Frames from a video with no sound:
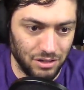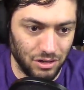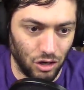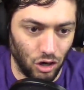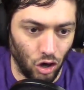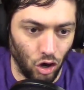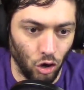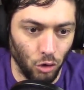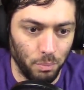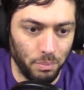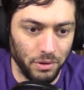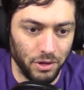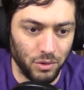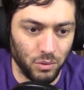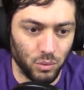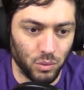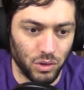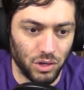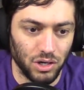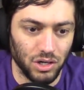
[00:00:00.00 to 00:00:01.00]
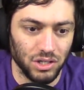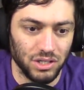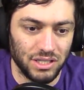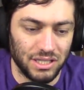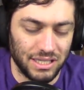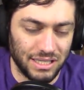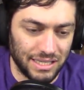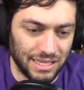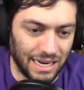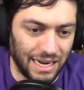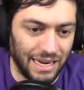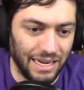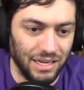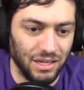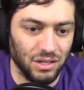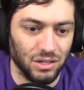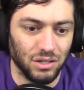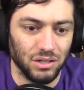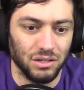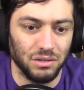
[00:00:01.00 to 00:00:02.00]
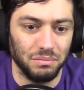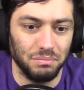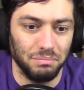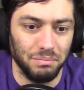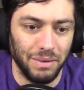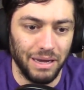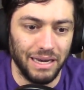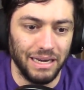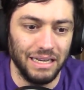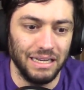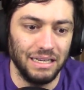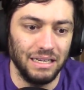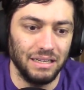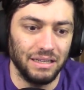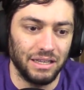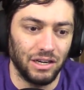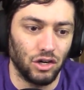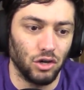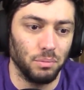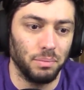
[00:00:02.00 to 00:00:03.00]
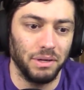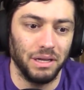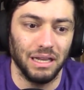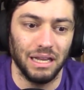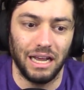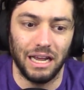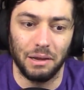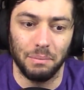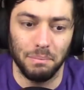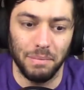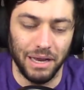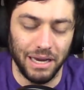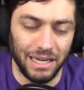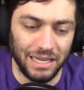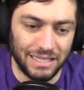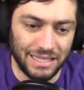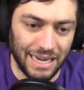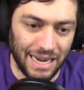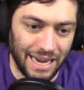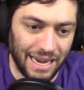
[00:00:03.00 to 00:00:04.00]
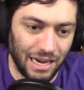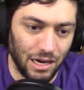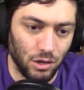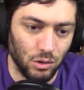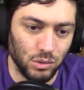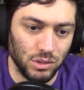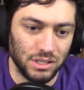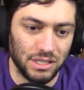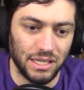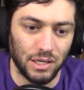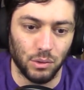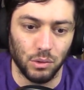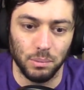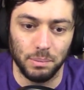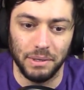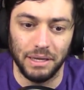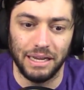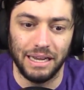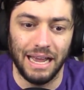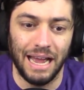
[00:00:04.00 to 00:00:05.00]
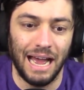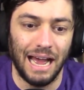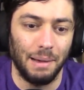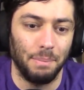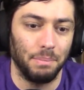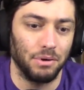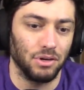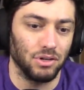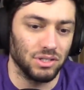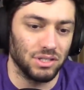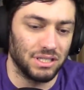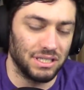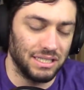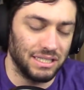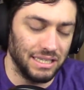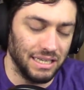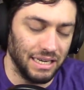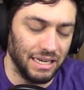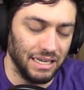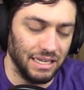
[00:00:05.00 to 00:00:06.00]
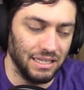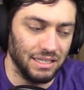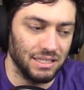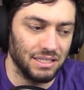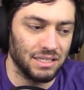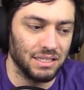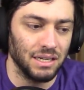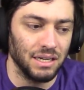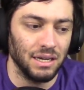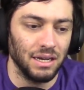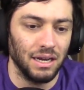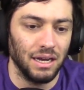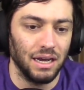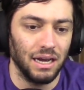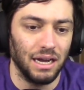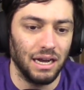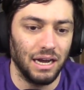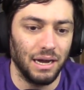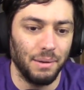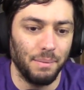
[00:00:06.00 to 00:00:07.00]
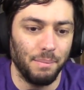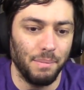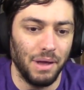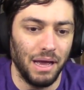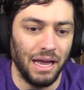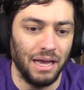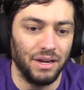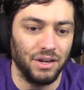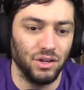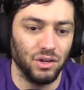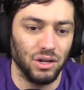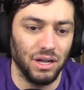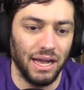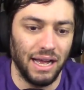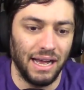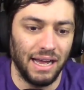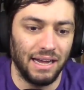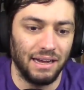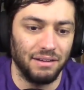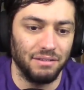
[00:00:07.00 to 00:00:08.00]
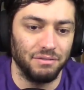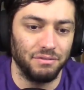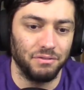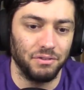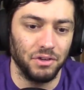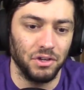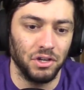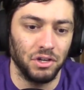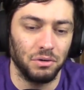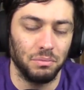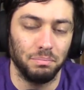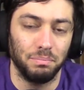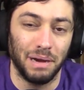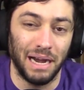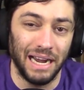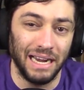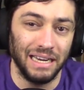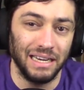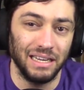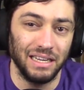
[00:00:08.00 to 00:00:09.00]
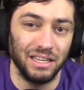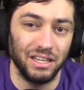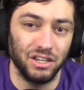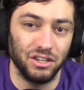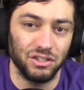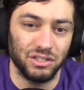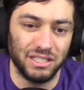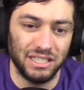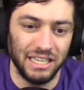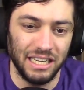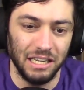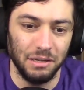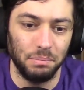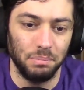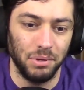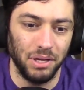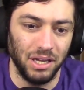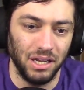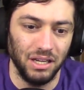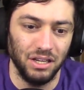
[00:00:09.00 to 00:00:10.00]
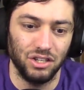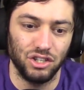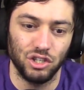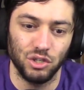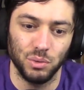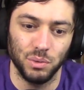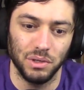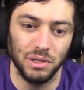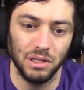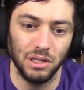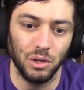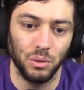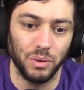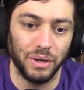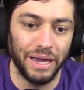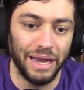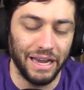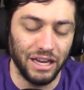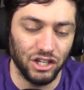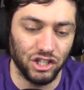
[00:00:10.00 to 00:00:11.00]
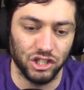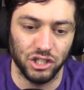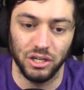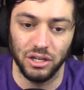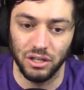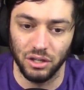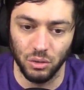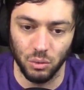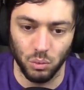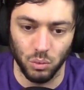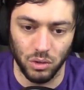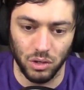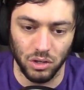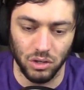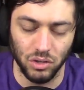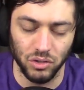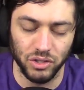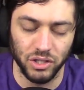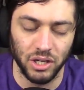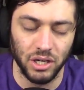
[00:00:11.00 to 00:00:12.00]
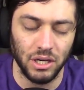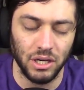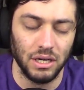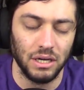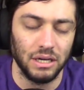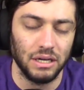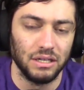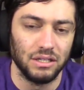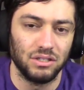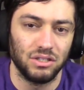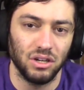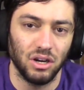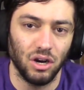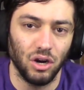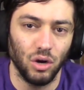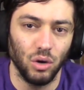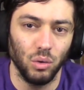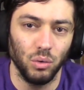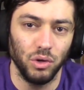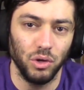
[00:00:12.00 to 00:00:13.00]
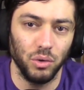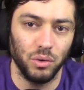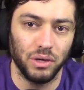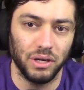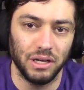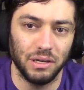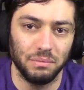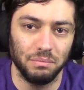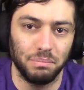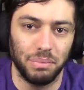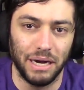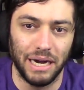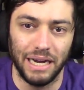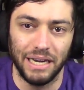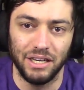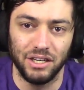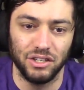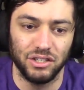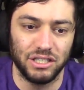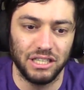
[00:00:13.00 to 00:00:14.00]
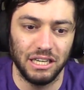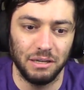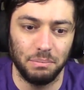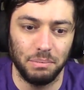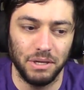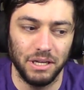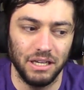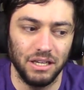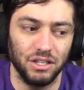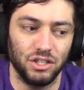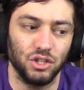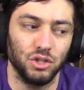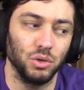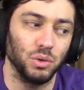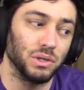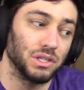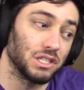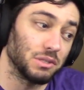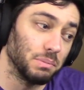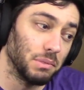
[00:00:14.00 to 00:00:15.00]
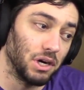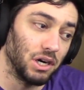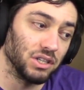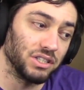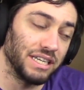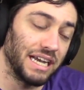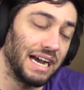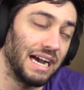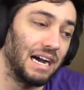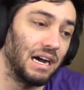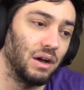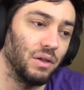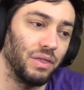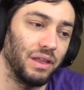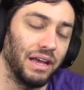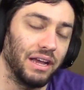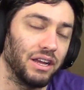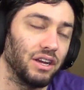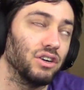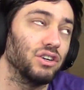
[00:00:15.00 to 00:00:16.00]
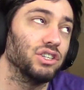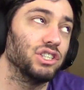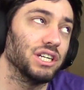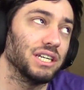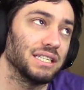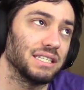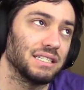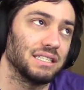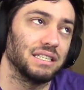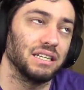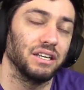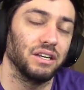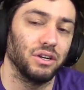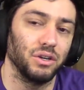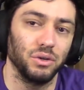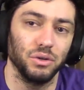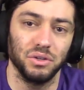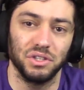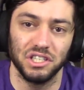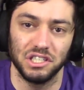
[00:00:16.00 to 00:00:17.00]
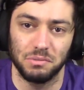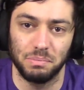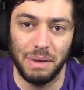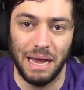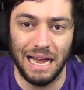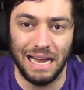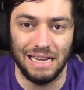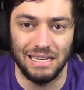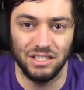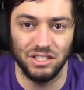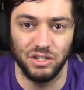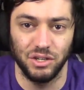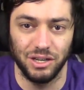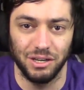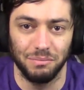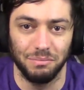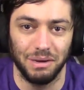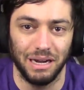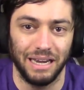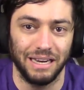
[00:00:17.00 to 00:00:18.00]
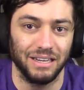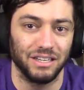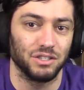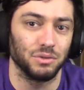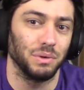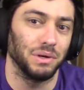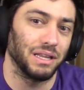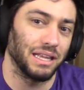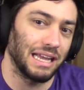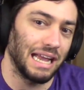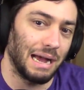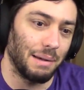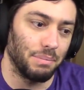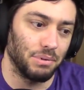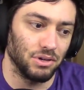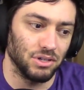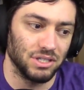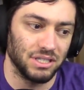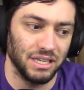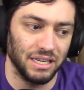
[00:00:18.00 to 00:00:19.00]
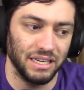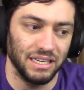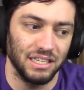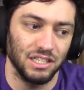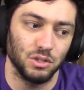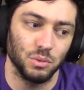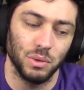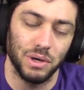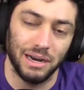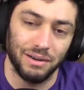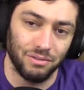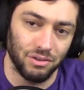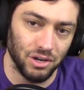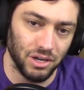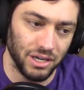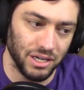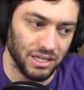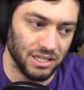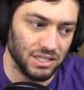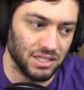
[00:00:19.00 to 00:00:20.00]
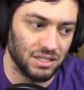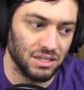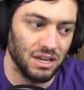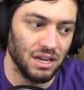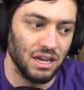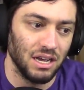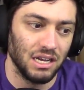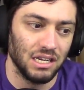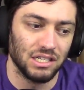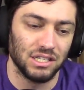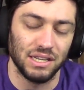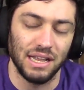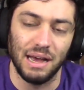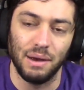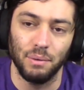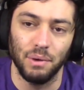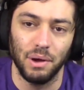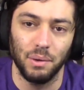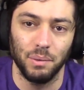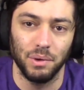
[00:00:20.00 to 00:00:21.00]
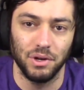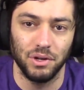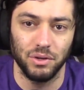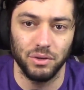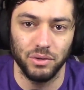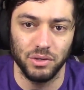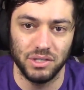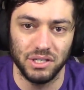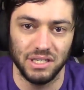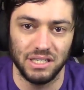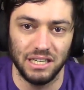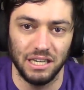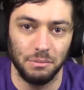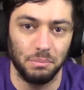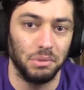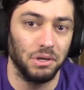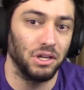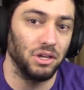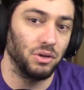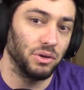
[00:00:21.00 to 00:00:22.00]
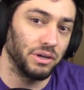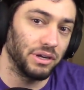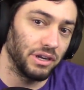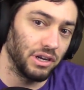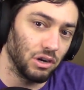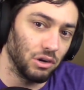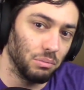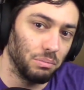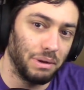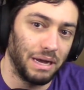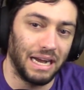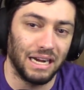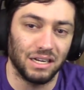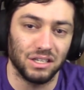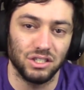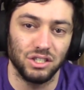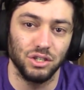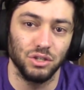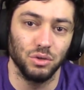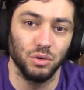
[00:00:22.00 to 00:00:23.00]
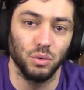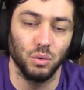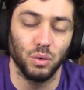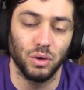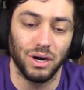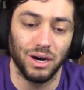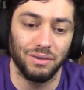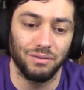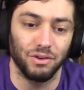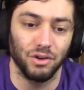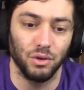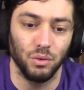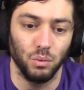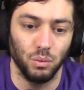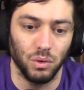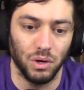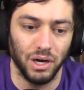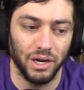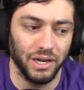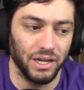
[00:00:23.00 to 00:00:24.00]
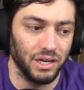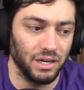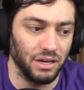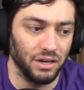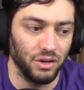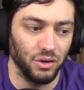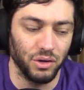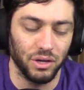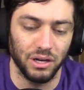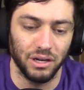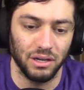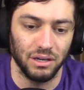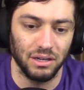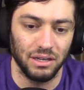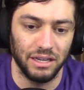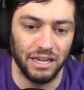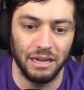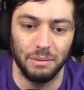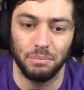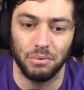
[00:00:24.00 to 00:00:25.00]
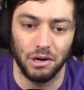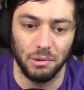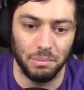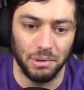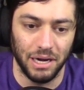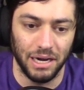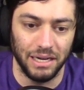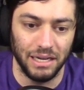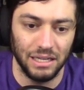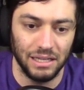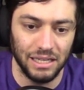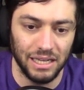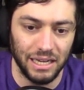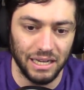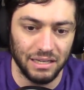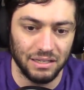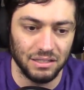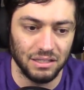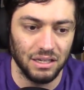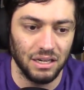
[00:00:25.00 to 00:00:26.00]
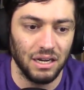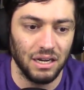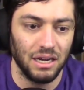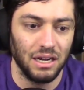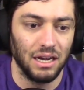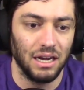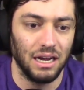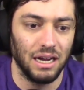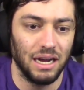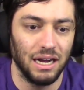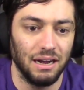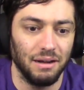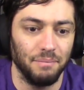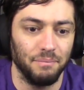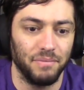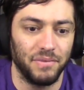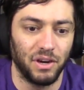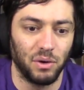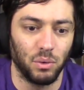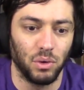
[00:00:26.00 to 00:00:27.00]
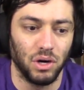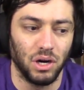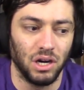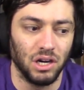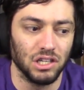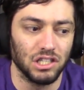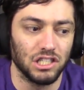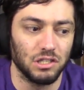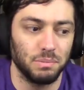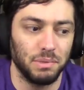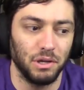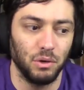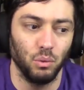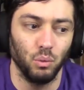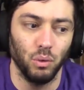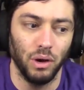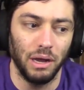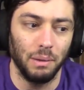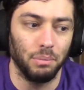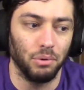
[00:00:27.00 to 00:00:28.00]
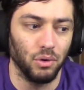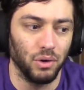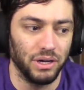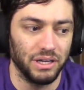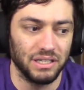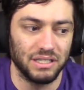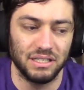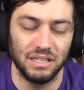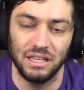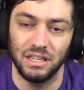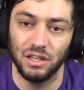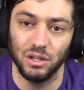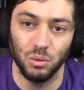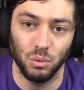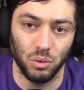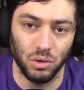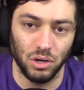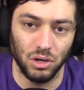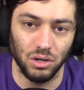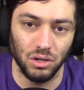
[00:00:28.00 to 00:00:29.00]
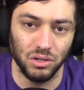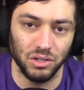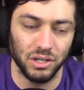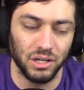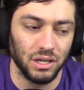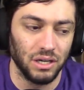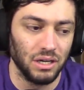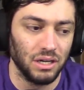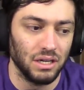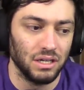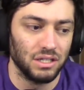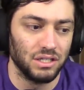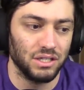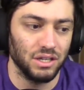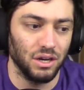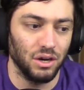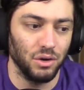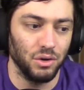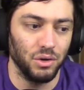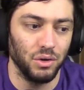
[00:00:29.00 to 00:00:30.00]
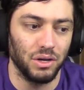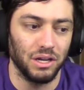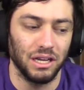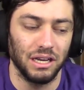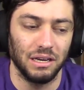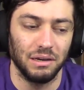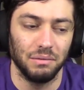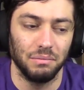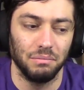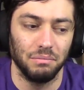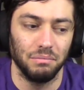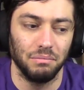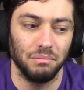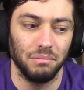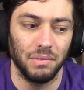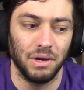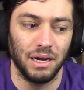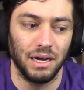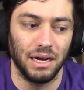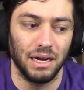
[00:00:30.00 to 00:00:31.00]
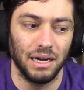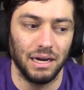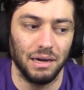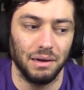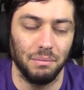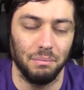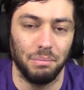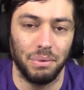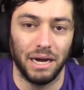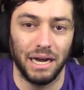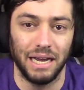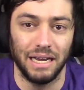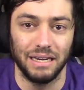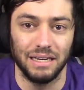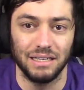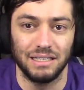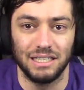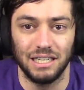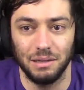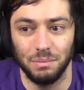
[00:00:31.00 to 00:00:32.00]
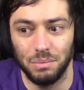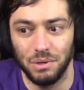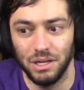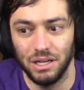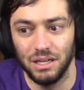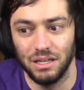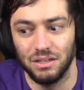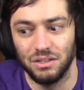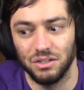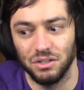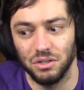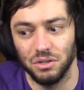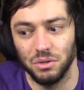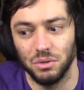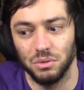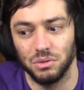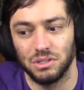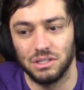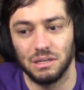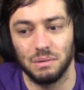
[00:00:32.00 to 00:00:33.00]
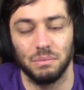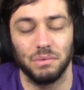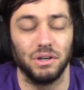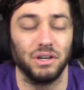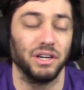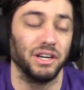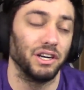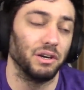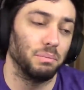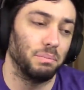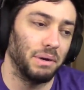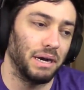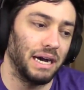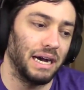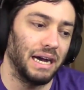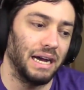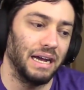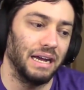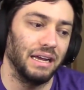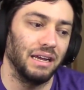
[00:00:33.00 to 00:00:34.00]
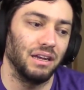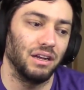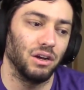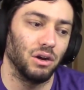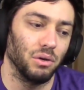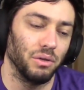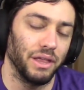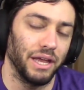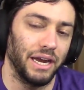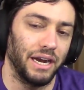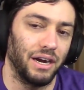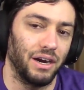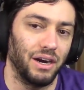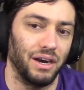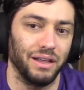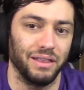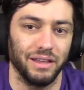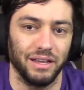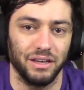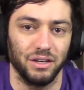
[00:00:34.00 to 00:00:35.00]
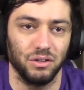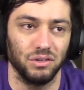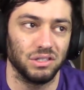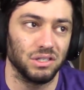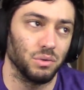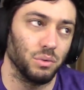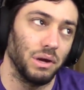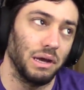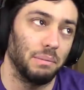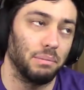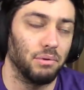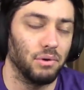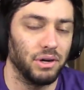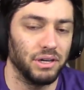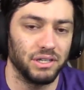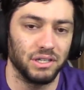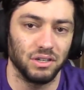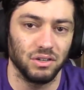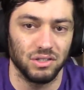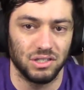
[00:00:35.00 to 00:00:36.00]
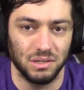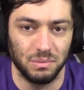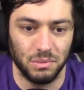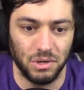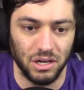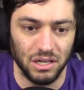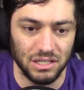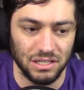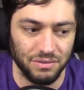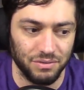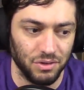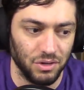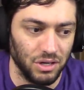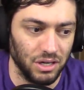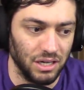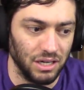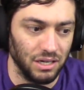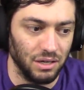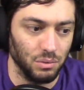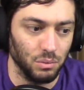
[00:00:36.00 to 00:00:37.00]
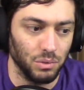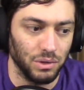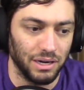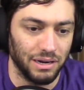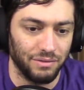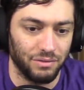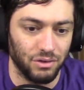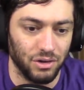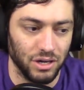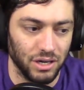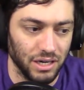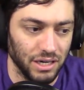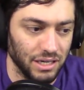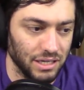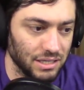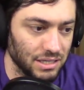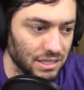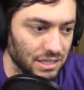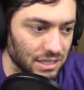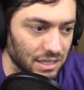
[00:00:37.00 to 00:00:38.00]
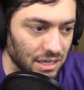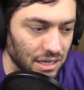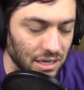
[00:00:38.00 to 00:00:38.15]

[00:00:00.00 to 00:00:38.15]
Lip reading: Open world style. There will be like many towns. There will be capital cities. And you're binding your TP to a location in the world. So you can bind your TP to a small town that you just passed. You can bind it to one of the capital cities, whatever it is. So that way, when you use a TP, you can go back to wherever you wanted, and you can keep rebinding that. There will also be waypoints in the world, so you can bind a TP to somewhere nearby, go there, and then use a waypoint to go somewhere else if you need whatever it is.